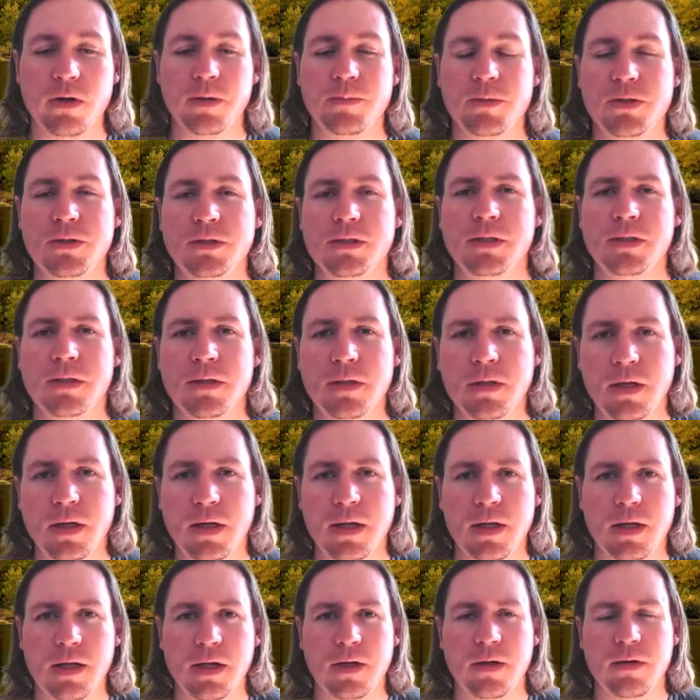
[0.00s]
I'm using
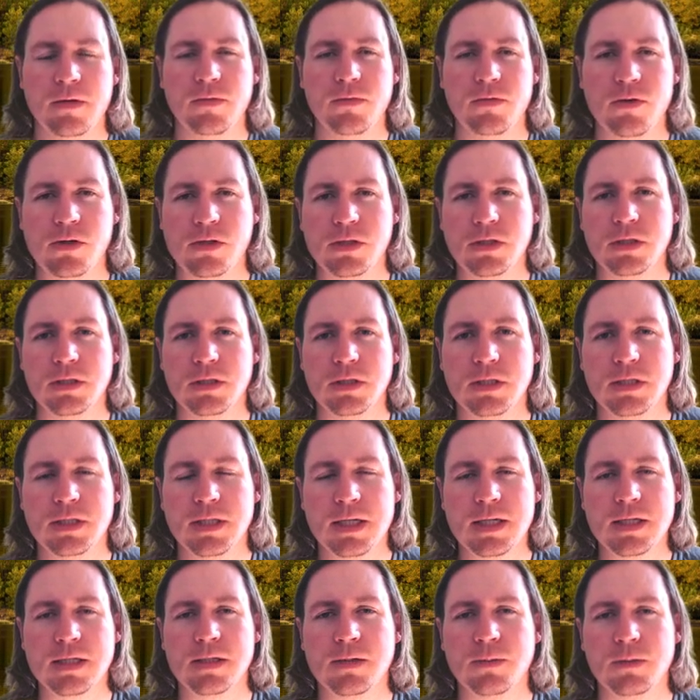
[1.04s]
version
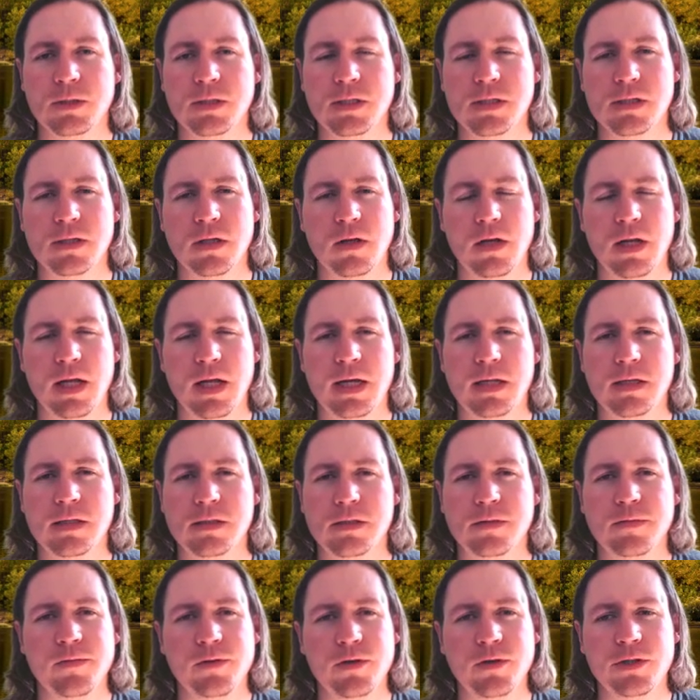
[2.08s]
6, which is the
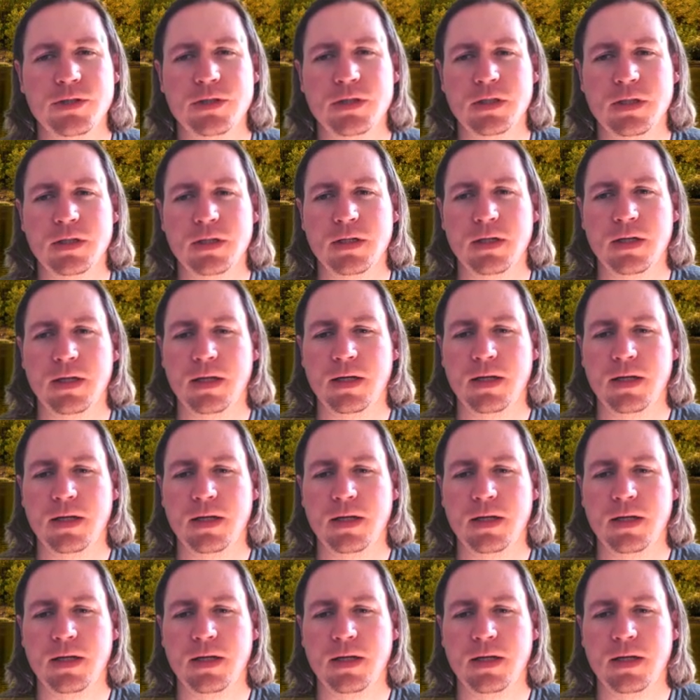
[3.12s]
latest version.